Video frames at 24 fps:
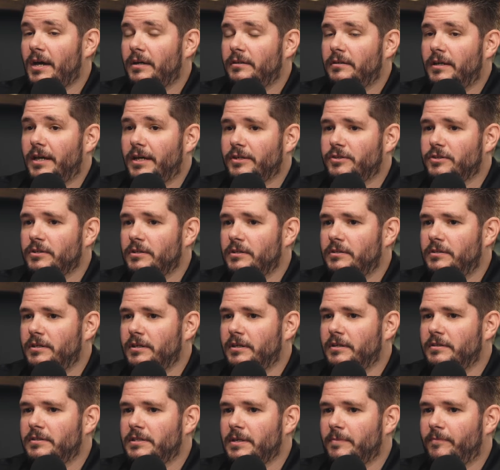and actually to take
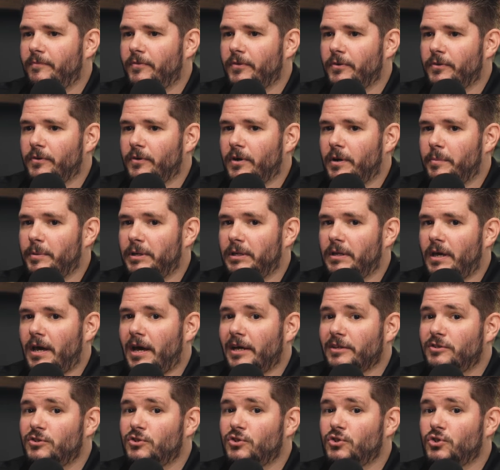it a step further, I mean,
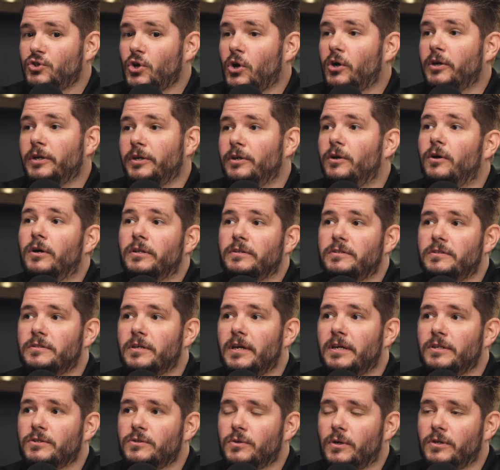I started on
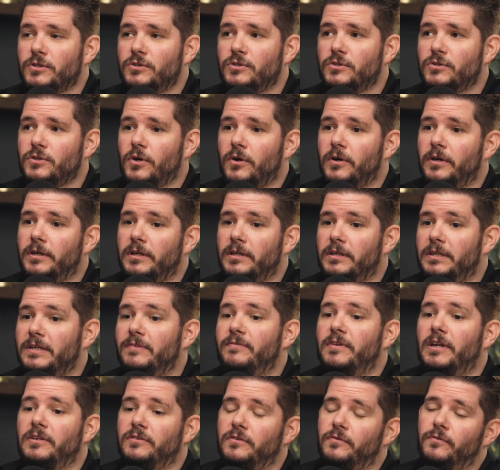site. So I started
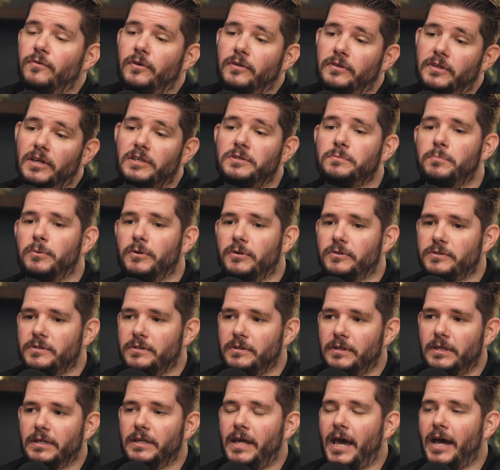even as a front desk
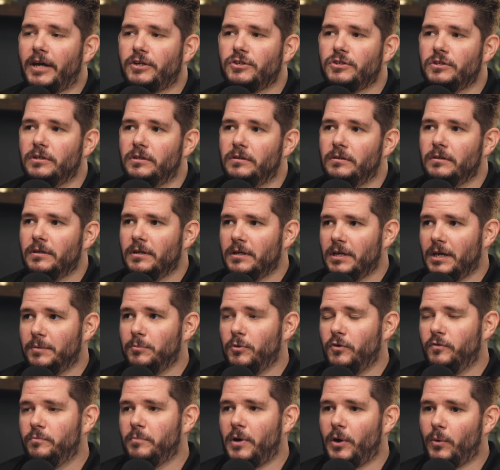person in Action and
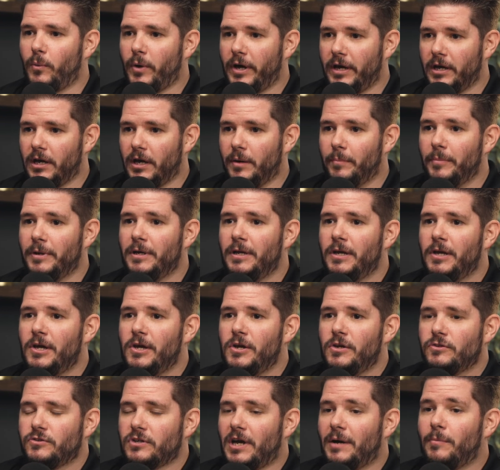moved my way up.
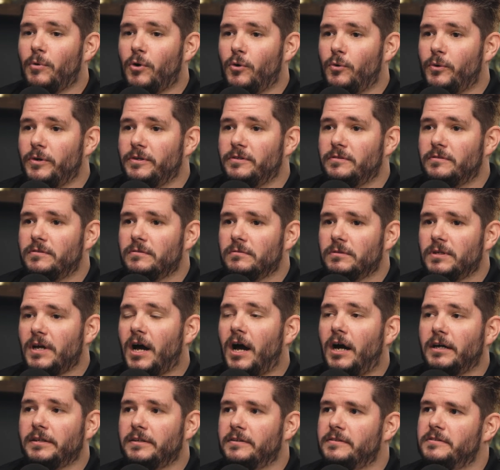So I'm always
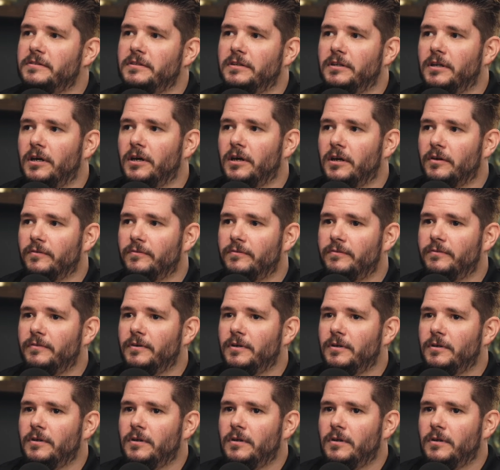cognizant of
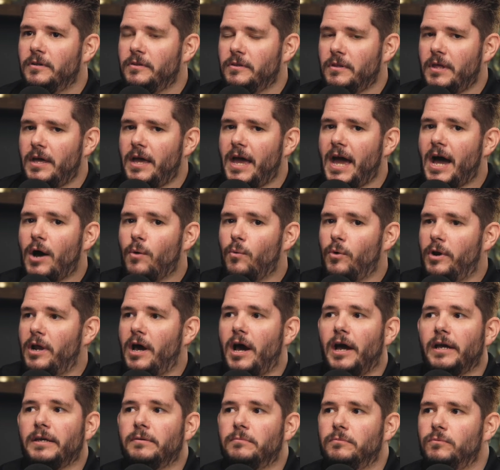how would
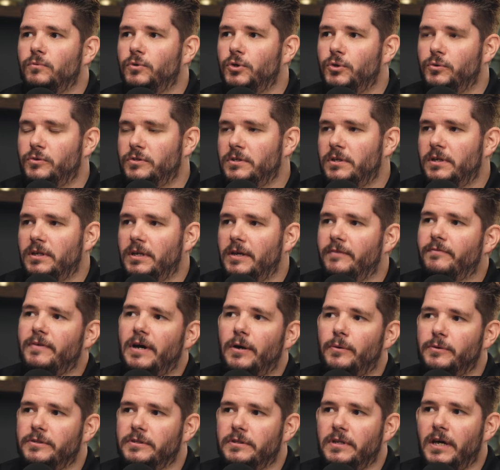I use it if
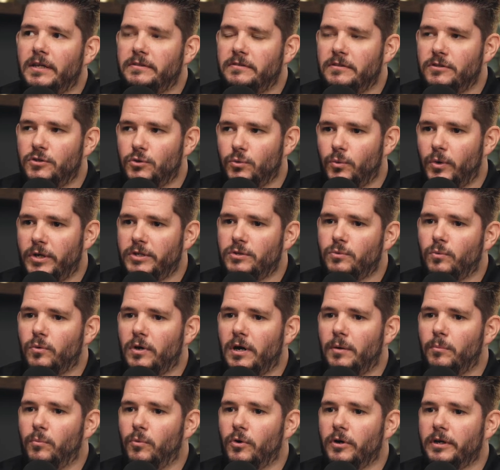I was in that situation where
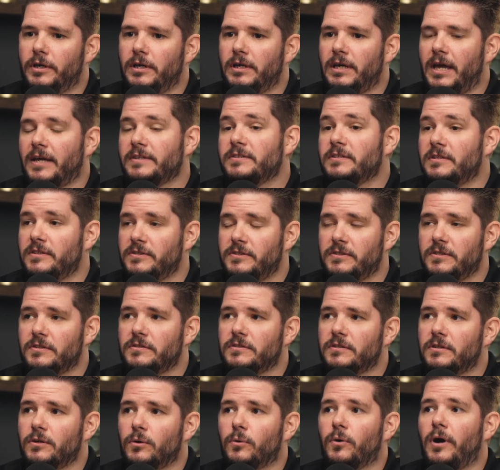I'm working as an
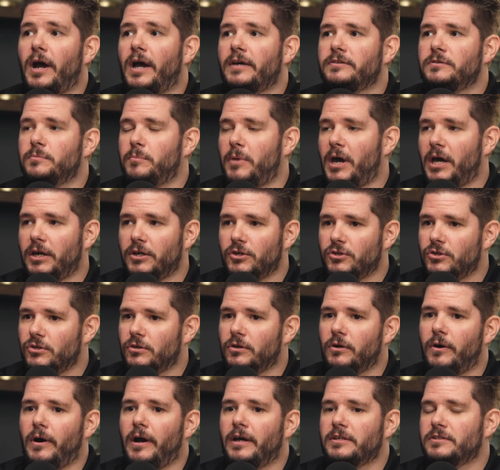assistant or as a manager
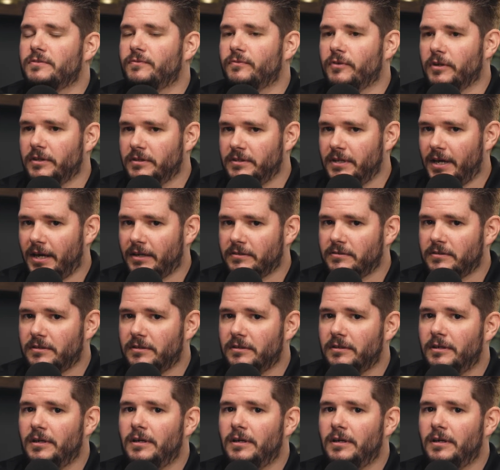or as a front desk.